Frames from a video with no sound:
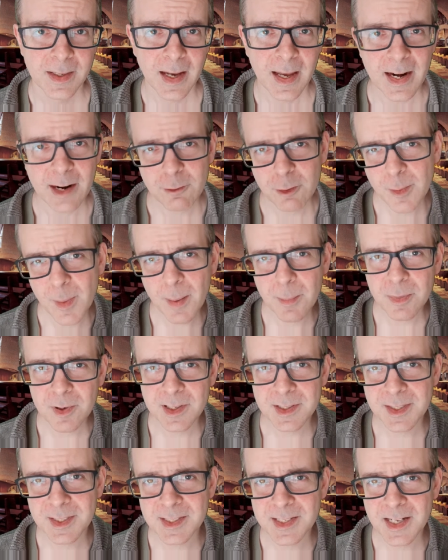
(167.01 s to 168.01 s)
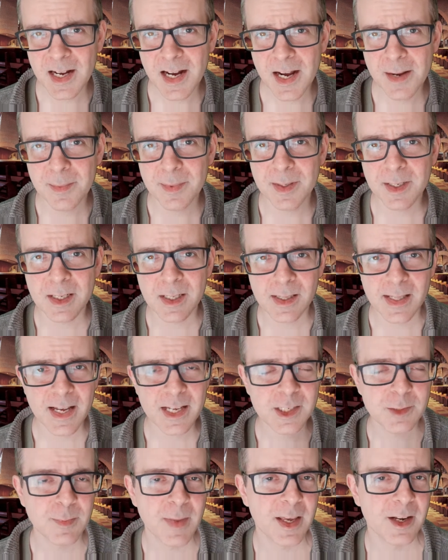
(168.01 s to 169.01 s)
And I remember at the time a
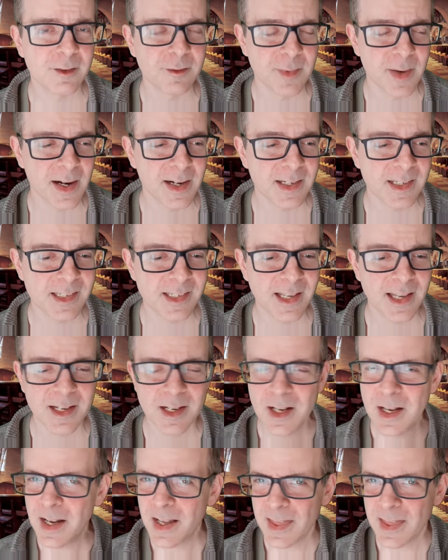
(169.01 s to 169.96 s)
classmate of mine said,